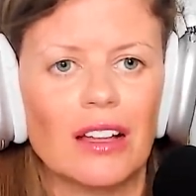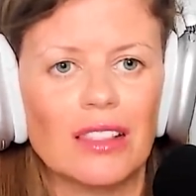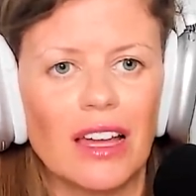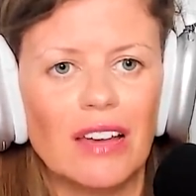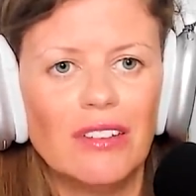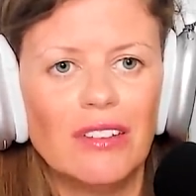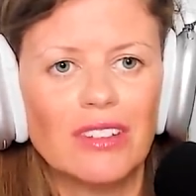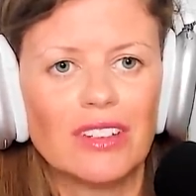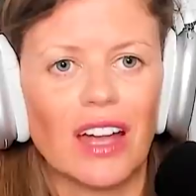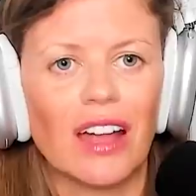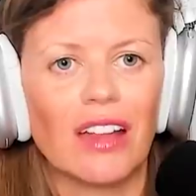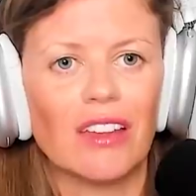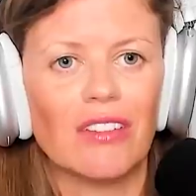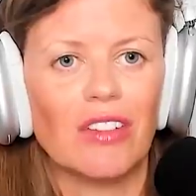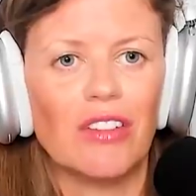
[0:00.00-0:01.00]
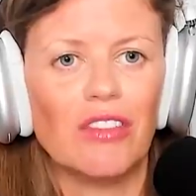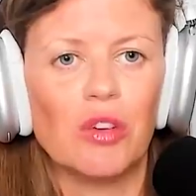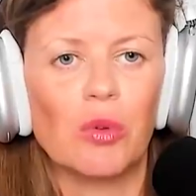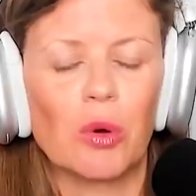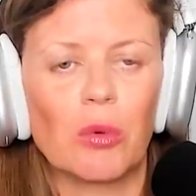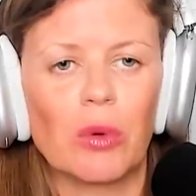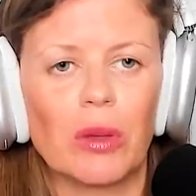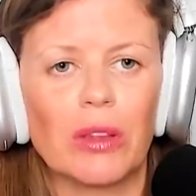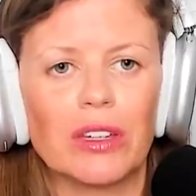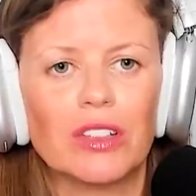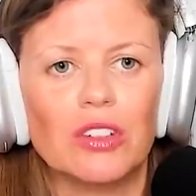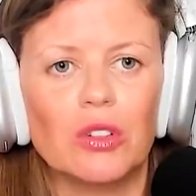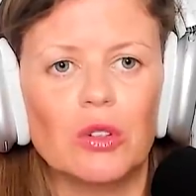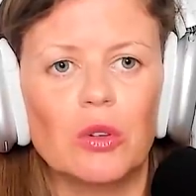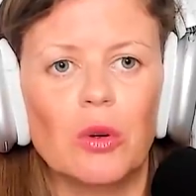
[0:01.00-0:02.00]
lifestyle if if you were willing
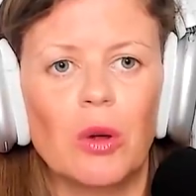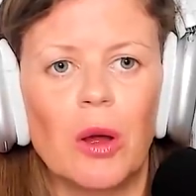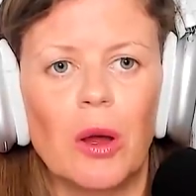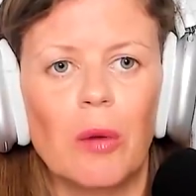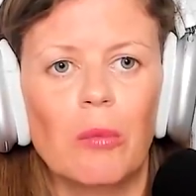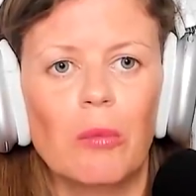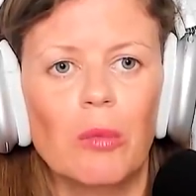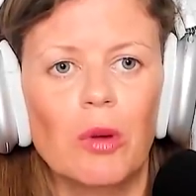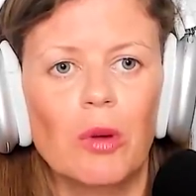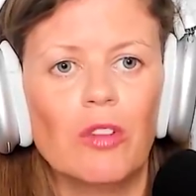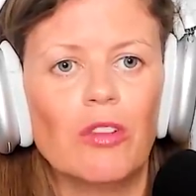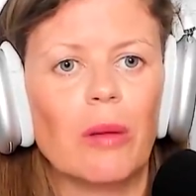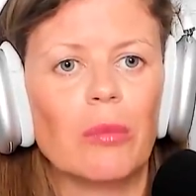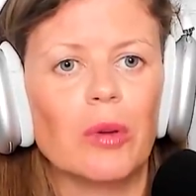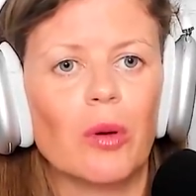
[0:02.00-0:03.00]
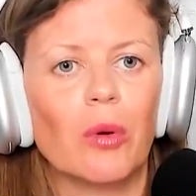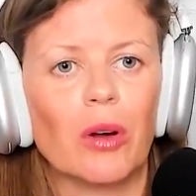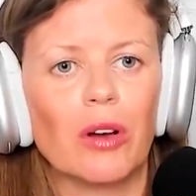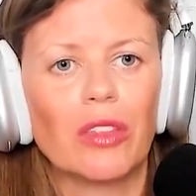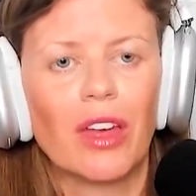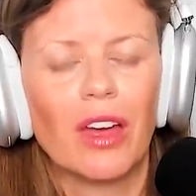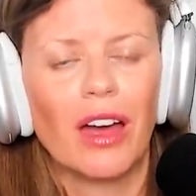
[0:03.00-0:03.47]
to move up north.